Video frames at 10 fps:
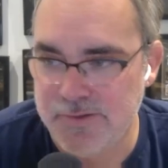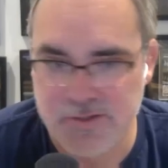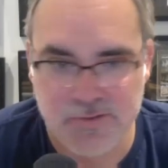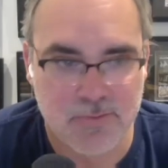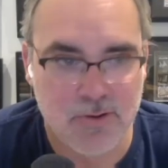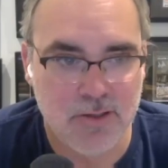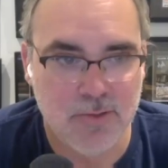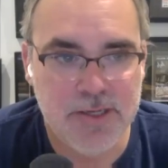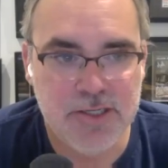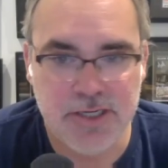just throw
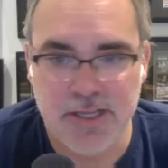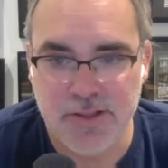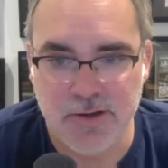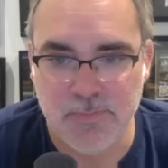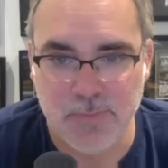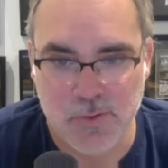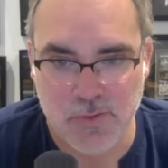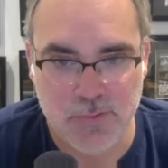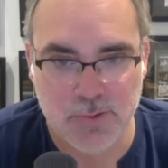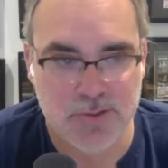Luigi in there, and both
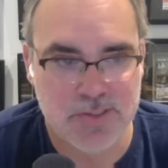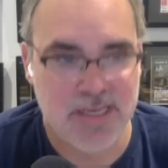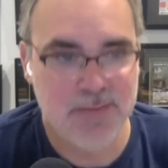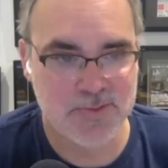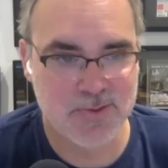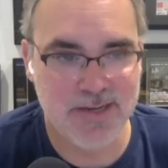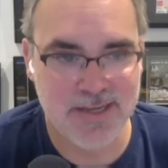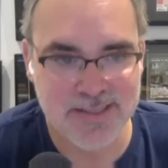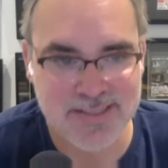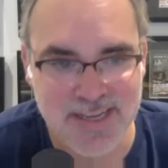of you are on the same screen
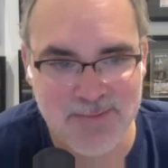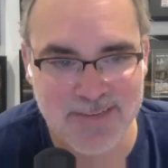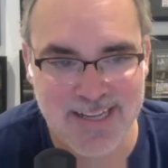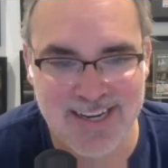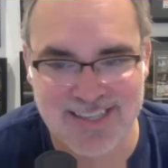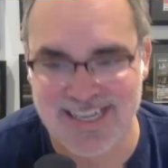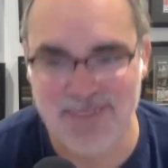hitting the same blocks.